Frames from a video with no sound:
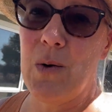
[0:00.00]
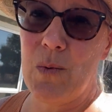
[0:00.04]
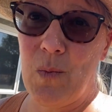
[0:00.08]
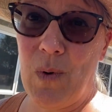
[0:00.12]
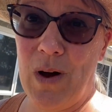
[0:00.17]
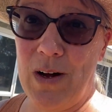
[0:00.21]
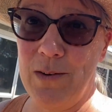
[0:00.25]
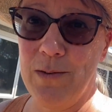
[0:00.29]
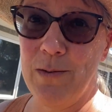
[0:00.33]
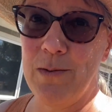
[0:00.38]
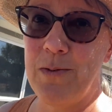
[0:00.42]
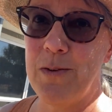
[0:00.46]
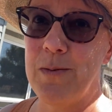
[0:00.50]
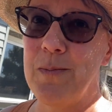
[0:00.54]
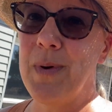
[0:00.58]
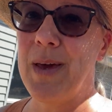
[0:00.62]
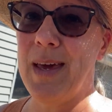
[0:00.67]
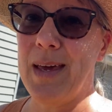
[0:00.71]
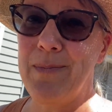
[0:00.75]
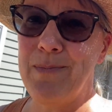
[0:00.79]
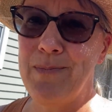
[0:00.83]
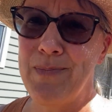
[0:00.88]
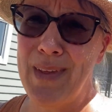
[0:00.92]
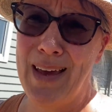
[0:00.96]
well for
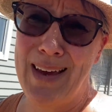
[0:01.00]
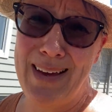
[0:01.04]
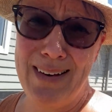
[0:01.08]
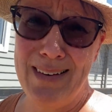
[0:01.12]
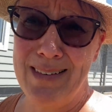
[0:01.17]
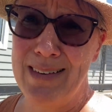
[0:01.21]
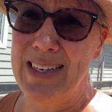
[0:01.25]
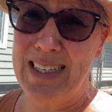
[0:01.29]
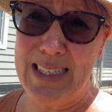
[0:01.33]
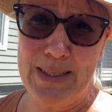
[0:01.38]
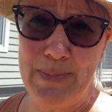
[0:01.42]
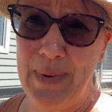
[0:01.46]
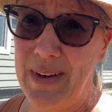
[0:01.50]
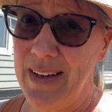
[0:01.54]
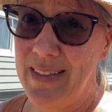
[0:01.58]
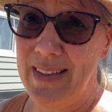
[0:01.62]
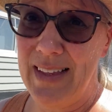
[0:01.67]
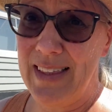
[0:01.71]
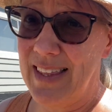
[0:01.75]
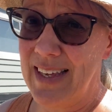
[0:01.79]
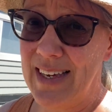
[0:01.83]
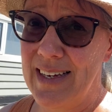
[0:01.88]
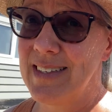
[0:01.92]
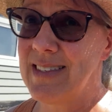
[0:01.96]
me. And I'll explain the
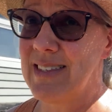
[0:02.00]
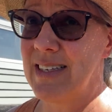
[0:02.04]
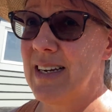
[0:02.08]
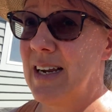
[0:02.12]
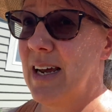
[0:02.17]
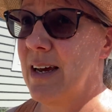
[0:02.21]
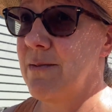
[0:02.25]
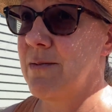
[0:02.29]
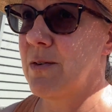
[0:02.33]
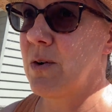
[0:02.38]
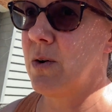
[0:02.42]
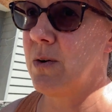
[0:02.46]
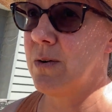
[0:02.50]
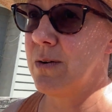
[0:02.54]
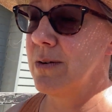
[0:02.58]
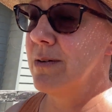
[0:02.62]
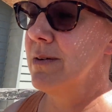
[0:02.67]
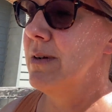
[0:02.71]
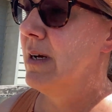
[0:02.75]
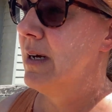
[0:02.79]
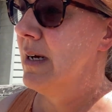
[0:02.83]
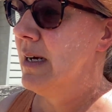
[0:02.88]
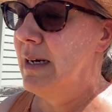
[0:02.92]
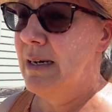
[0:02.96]
things that have gone.
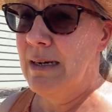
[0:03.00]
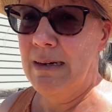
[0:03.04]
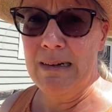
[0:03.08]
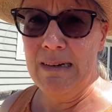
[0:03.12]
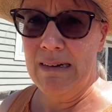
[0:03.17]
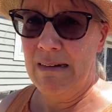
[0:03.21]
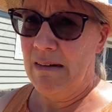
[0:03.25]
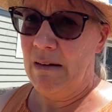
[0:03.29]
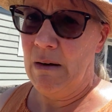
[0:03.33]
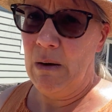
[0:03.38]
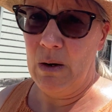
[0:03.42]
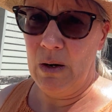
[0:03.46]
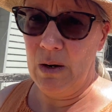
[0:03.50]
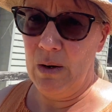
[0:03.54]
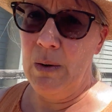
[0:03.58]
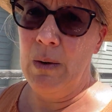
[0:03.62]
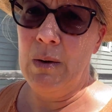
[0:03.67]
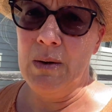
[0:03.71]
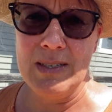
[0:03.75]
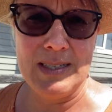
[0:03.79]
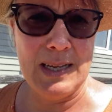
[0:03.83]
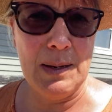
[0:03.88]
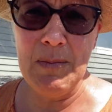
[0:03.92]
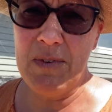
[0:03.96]

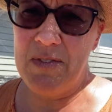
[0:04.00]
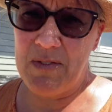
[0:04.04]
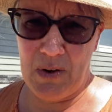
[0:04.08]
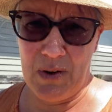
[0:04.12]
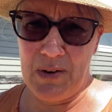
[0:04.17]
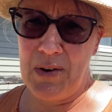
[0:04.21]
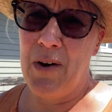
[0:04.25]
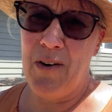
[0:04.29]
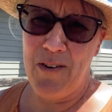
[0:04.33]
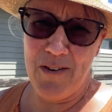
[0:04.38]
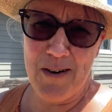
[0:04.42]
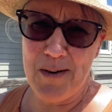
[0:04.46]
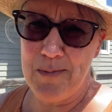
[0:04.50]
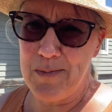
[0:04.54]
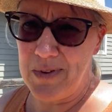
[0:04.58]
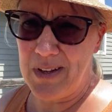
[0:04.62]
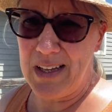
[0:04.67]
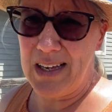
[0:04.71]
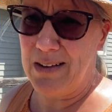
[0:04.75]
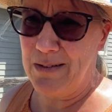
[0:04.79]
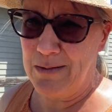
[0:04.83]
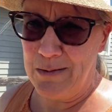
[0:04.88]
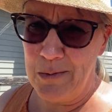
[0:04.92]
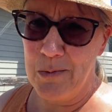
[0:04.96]
Some have gone
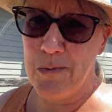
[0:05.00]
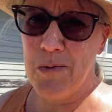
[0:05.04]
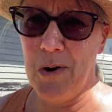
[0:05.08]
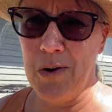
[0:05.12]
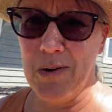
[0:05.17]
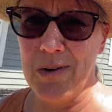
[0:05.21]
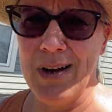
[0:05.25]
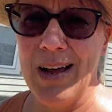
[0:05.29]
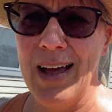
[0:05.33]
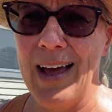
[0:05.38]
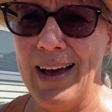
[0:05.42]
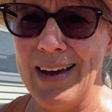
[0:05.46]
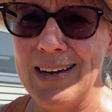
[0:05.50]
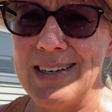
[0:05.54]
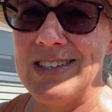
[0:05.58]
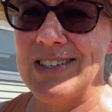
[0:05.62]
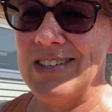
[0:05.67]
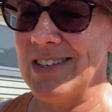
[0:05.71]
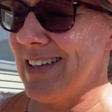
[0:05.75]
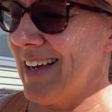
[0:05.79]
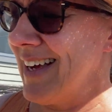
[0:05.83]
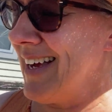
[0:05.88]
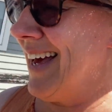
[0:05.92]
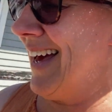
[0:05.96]
horribly wrong,
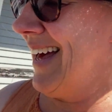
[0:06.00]
actually.